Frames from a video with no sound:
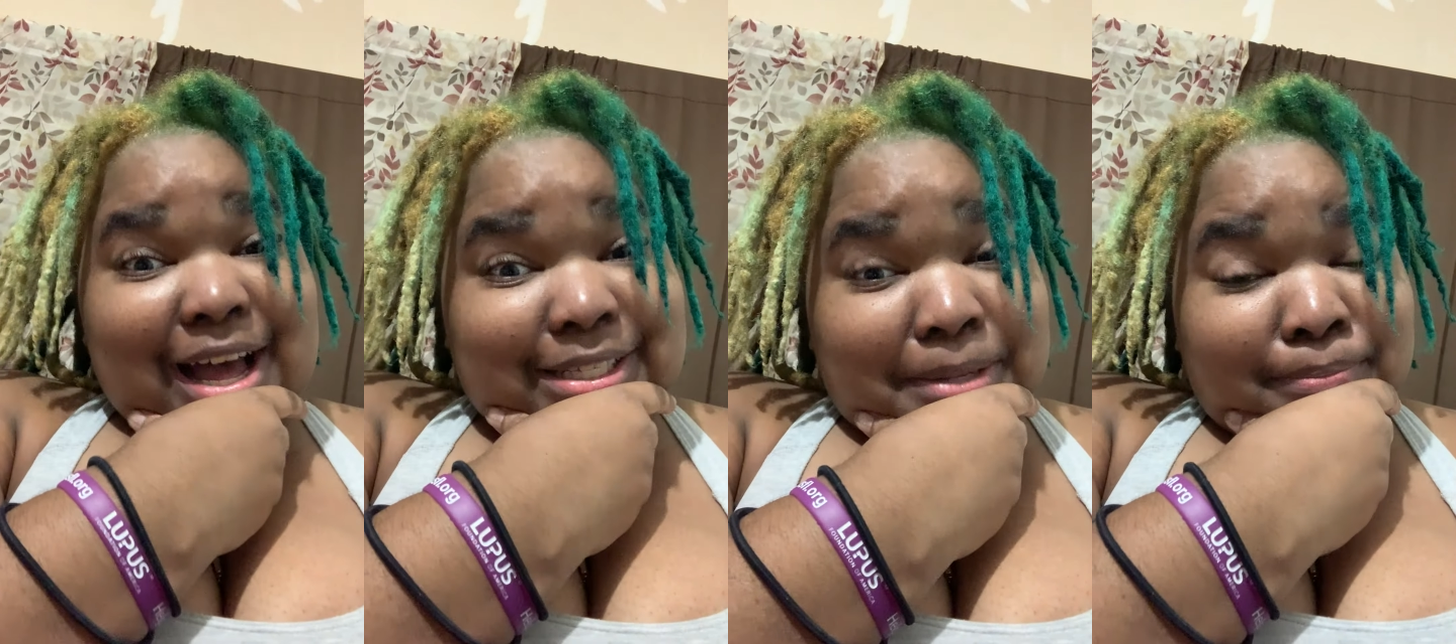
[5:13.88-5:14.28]

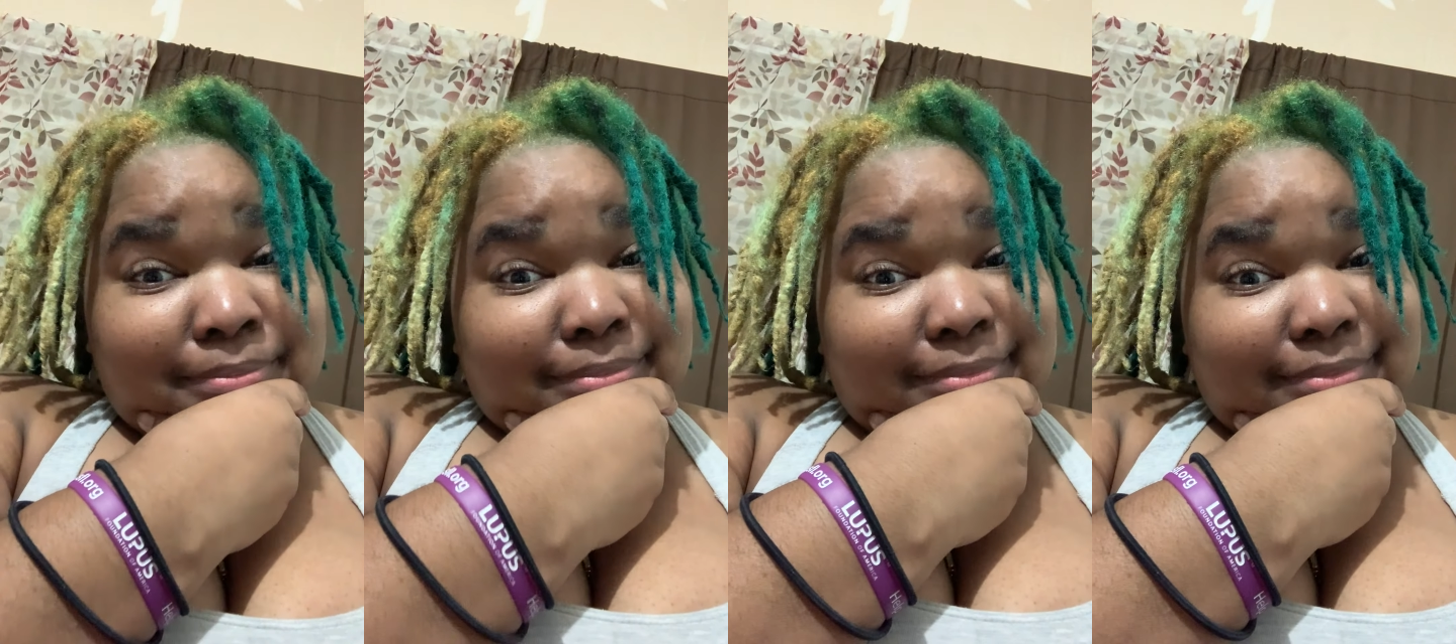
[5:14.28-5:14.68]
I said,
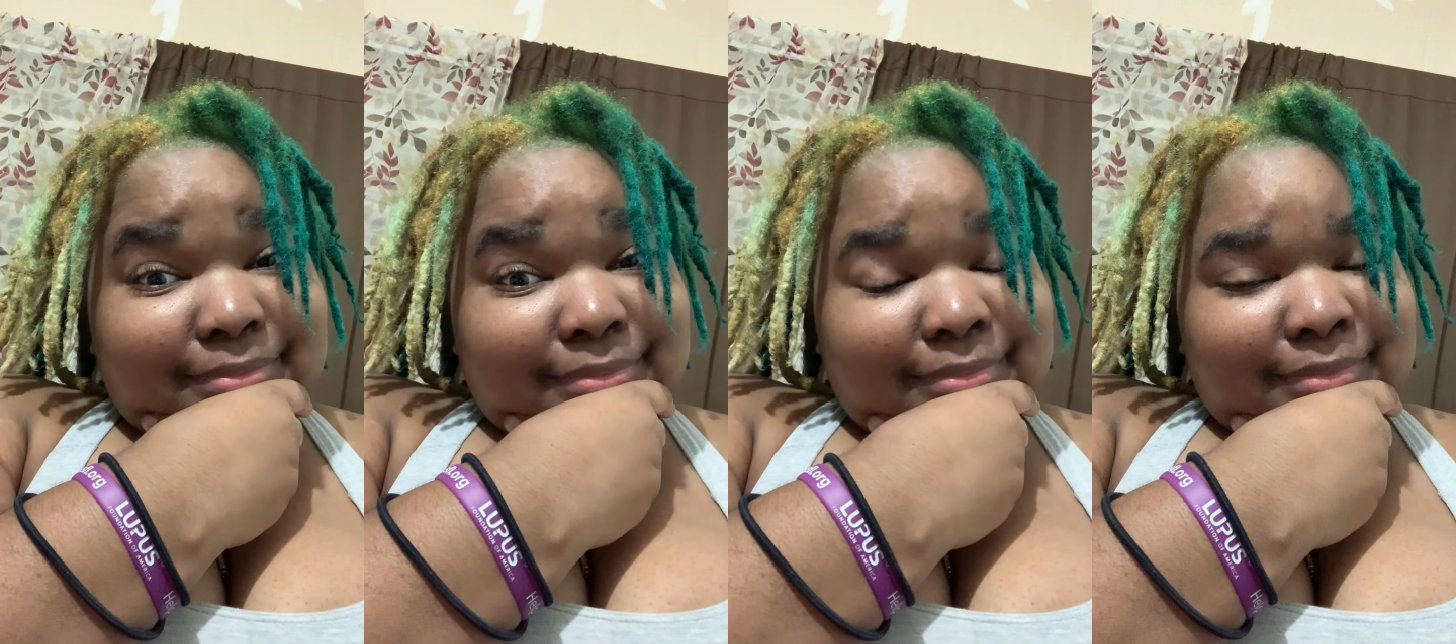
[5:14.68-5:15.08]
hmm
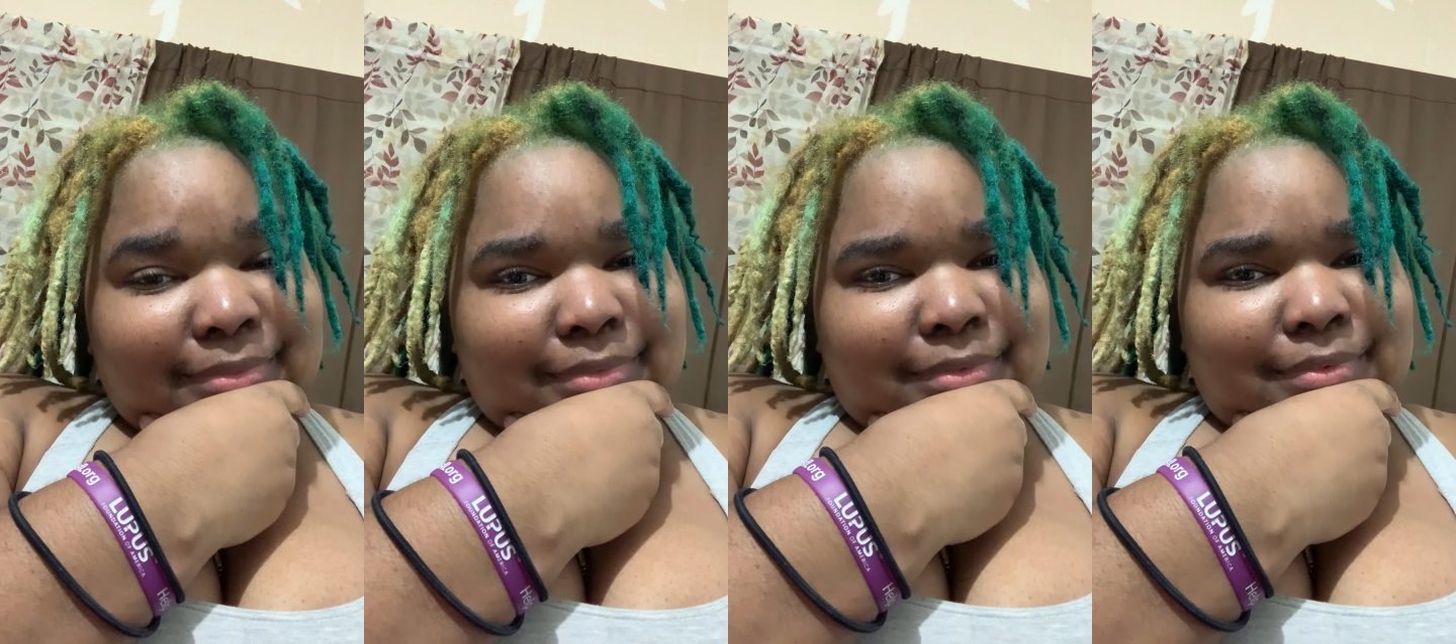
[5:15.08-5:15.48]

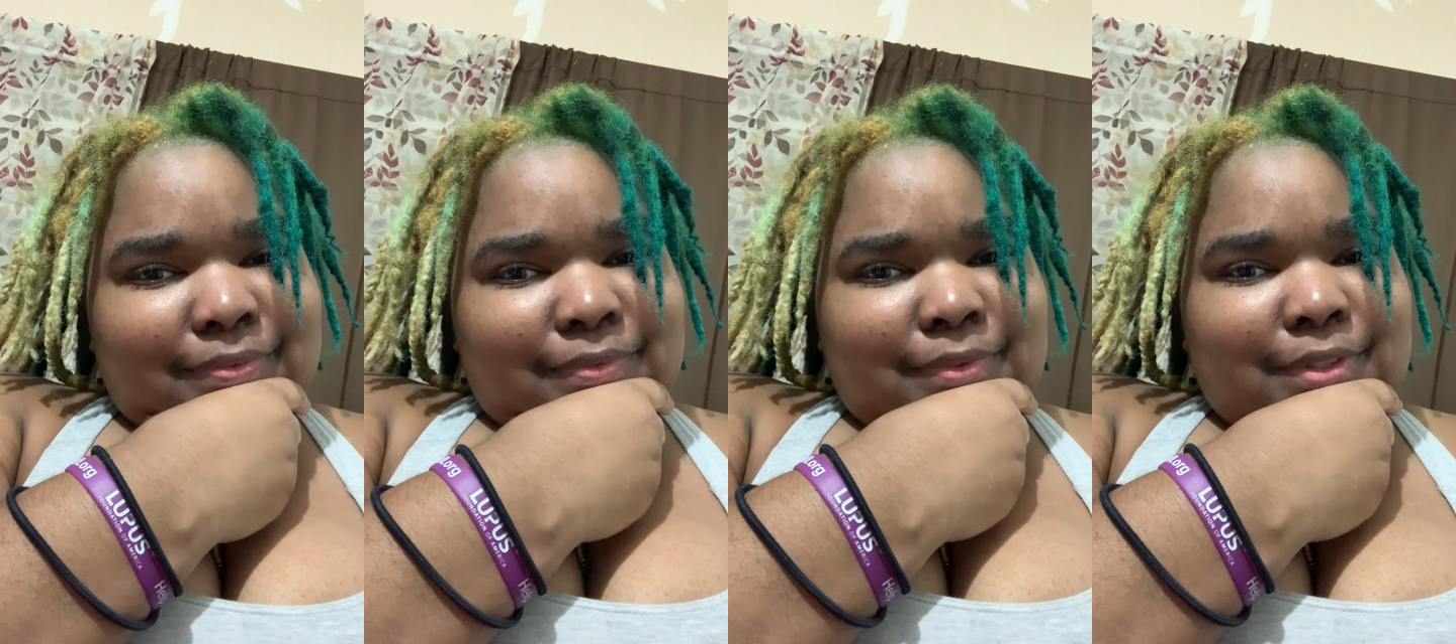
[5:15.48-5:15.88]

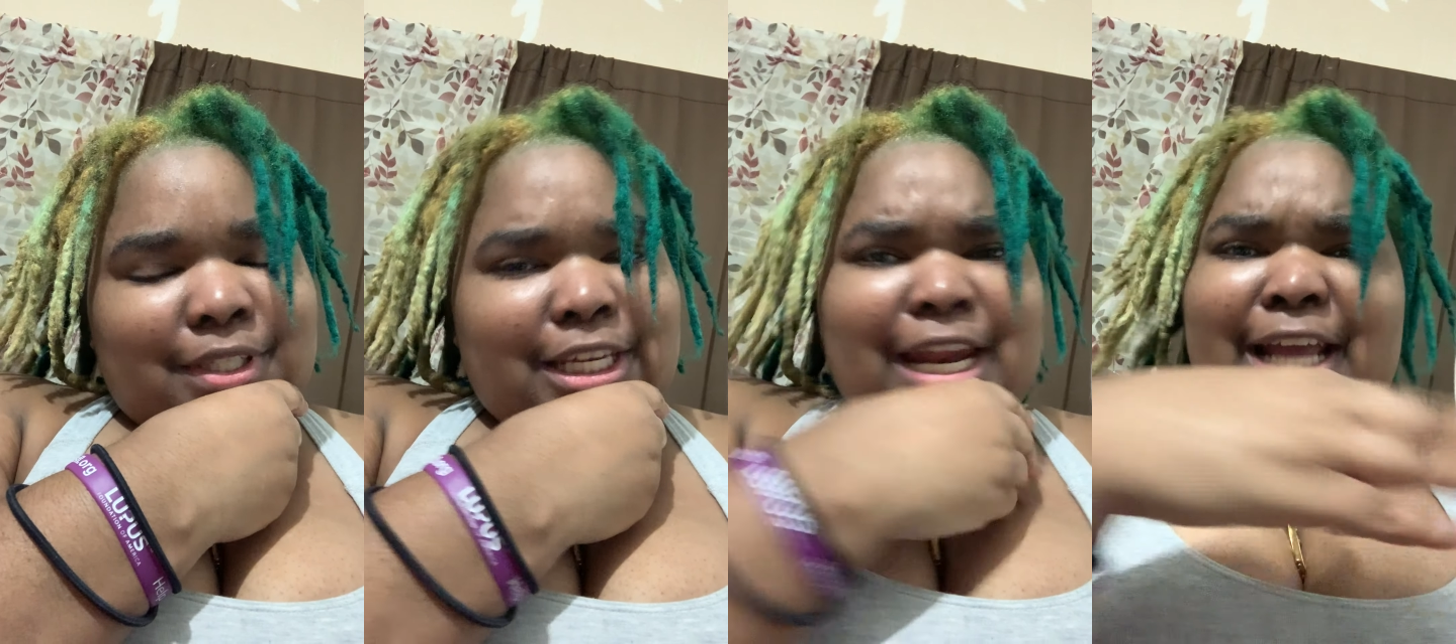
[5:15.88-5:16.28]
it